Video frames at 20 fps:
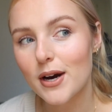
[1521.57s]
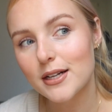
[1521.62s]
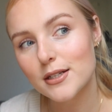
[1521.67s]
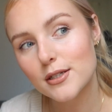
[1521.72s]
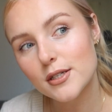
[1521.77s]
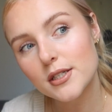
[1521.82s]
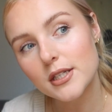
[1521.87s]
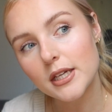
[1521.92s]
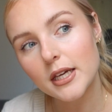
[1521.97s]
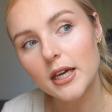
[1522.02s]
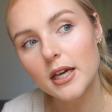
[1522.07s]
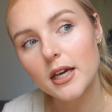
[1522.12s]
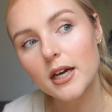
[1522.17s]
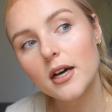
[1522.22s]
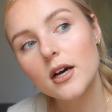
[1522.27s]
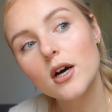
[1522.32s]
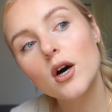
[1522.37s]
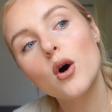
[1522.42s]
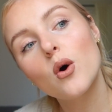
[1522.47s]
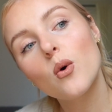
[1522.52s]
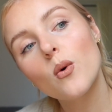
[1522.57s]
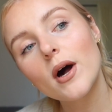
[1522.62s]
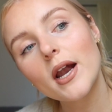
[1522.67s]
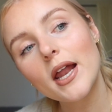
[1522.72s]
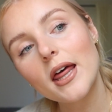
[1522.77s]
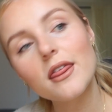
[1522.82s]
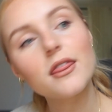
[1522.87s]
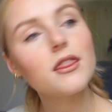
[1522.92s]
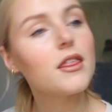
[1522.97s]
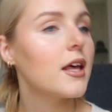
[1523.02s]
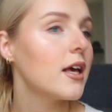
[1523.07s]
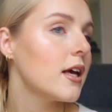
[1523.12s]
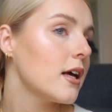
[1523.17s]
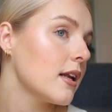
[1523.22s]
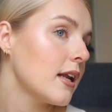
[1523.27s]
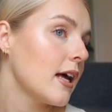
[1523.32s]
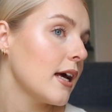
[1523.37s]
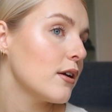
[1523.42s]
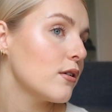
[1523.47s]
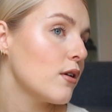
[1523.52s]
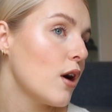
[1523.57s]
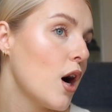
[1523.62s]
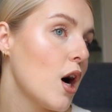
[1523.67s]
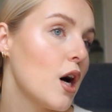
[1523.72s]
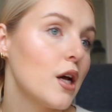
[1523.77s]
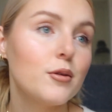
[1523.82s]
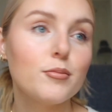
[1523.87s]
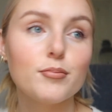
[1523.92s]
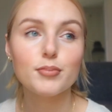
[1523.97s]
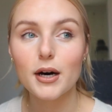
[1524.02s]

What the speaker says: and see what I think later on,